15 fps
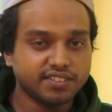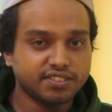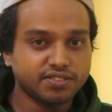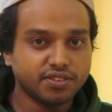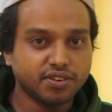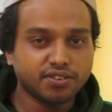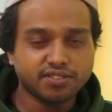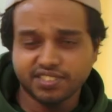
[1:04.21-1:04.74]
it's
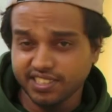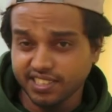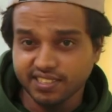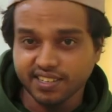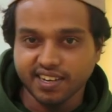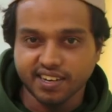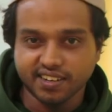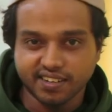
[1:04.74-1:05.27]
not just
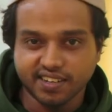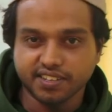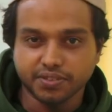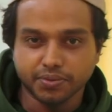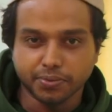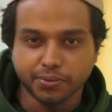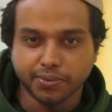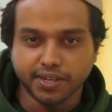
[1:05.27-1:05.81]
a color
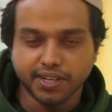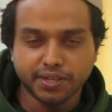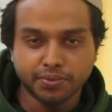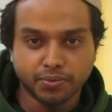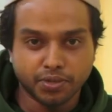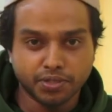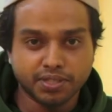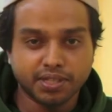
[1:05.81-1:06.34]
grading tool, it
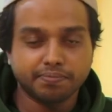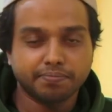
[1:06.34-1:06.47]
was a